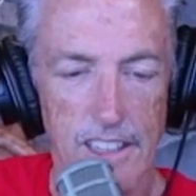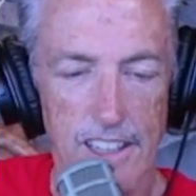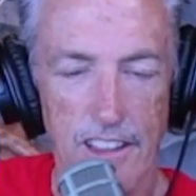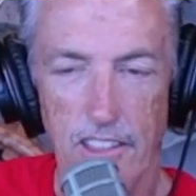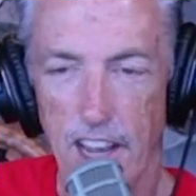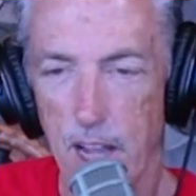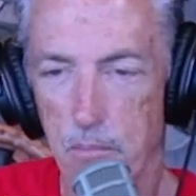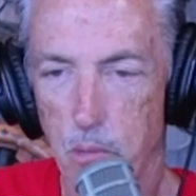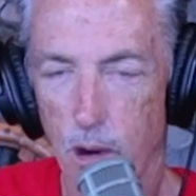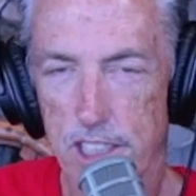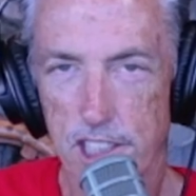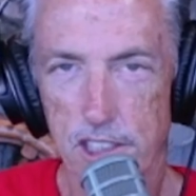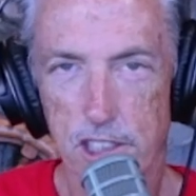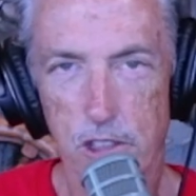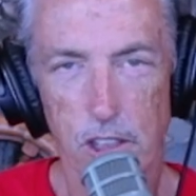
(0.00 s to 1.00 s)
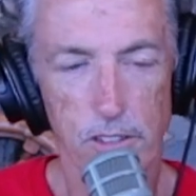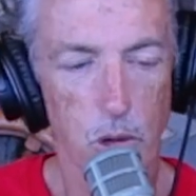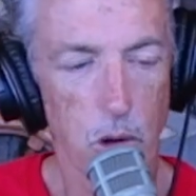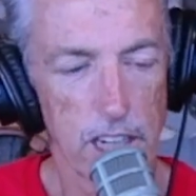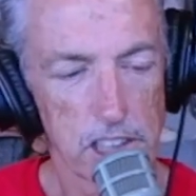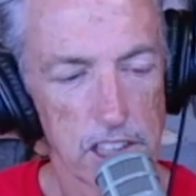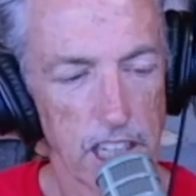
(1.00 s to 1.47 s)
that I'm pointing to if you're
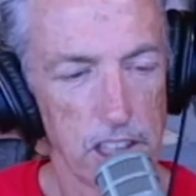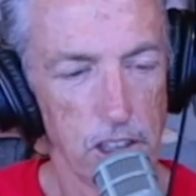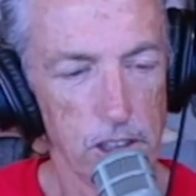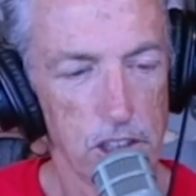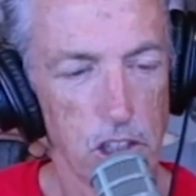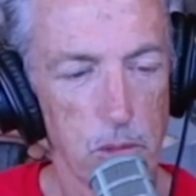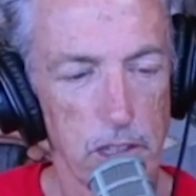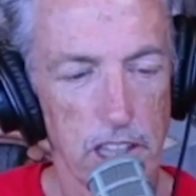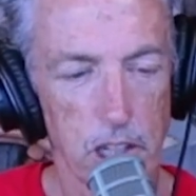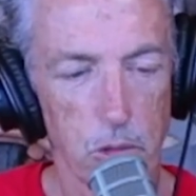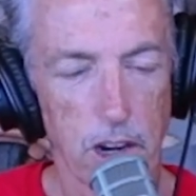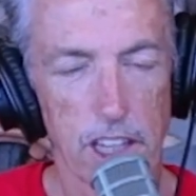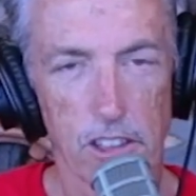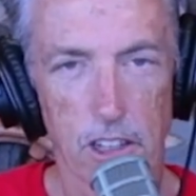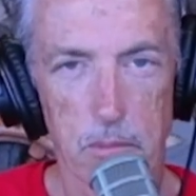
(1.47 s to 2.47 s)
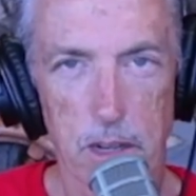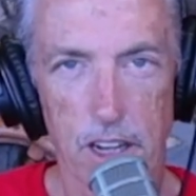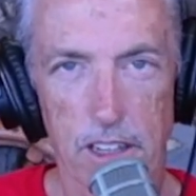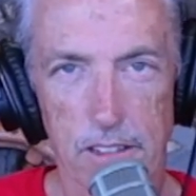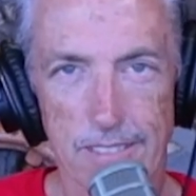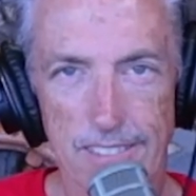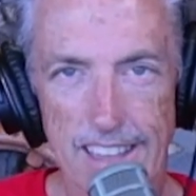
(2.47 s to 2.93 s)
watching on YouTube, and then the regular
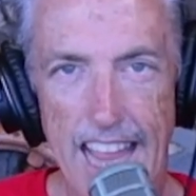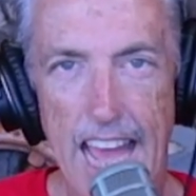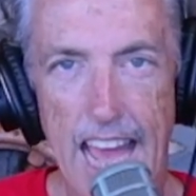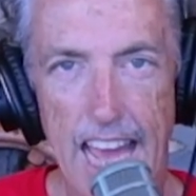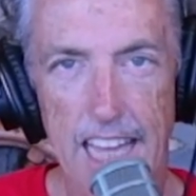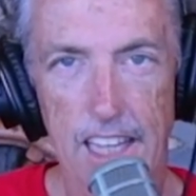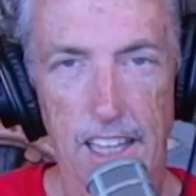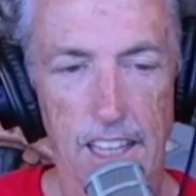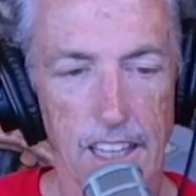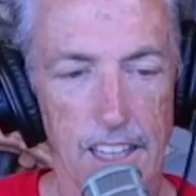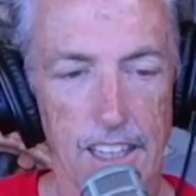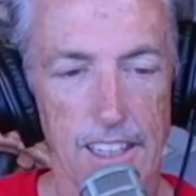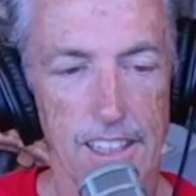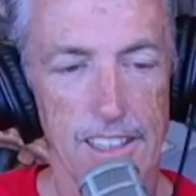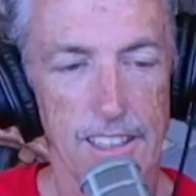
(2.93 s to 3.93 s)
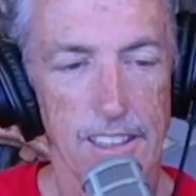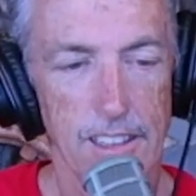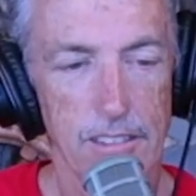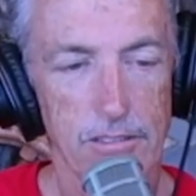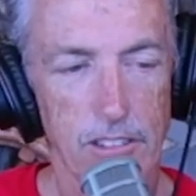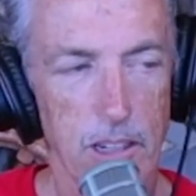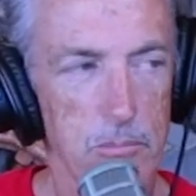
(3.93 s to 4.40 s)
American flag
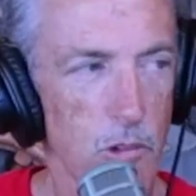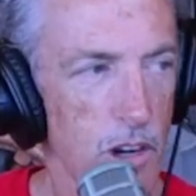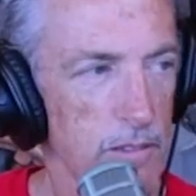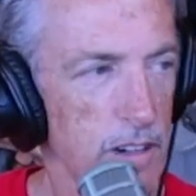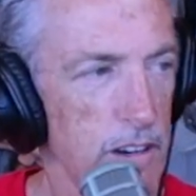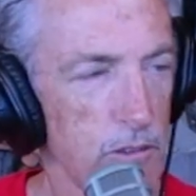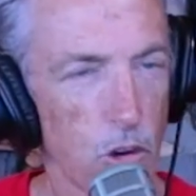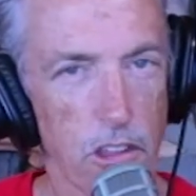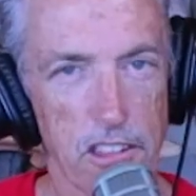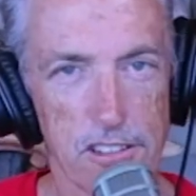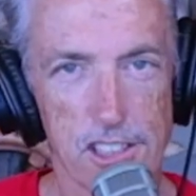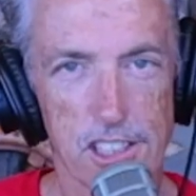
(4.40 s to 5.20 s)
uh, from one of our fourth of